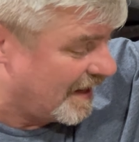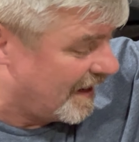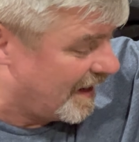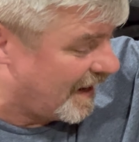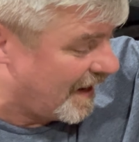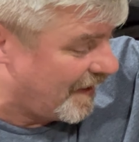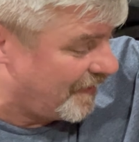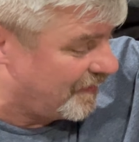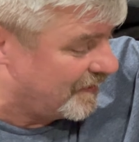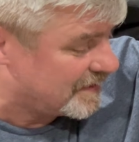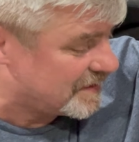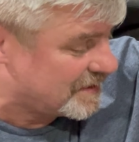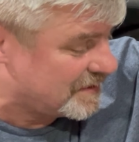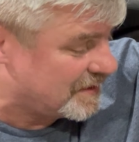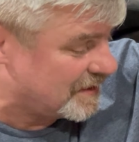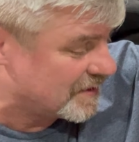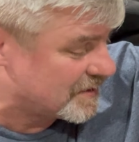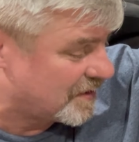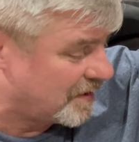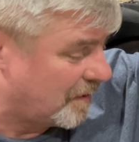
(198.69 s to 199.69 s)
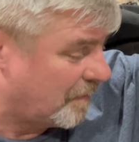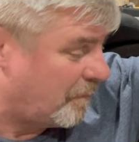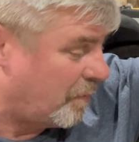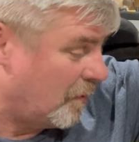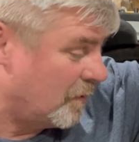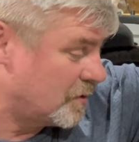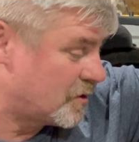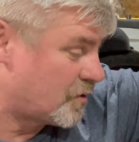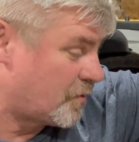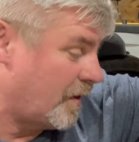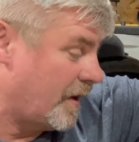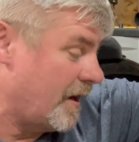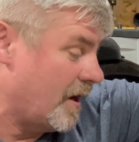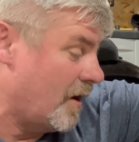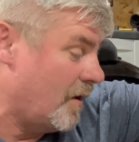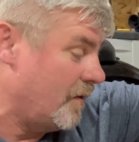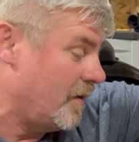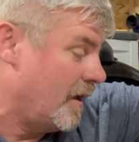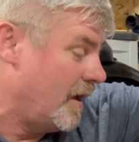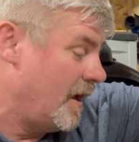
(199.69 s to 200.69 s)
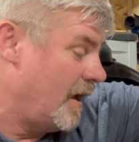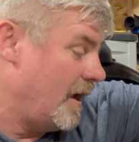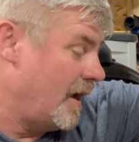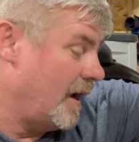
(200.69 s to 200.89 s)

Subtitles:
and this is just going to pull straight out,